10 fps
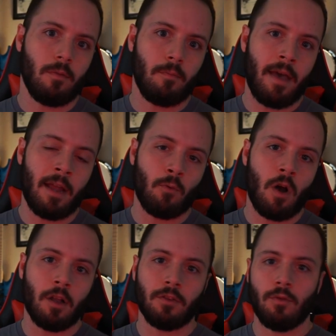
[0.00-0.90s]

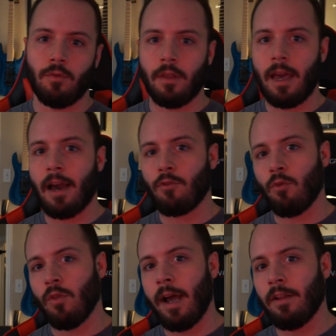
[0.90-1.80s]
manhwa to the actual
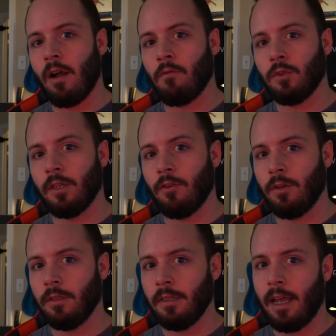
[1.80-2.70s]
light novel
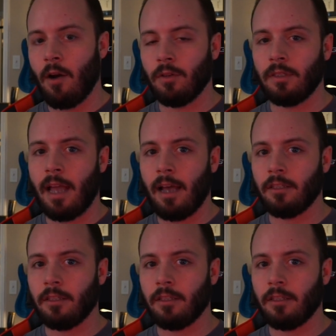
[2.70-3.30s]
series, see how it stacks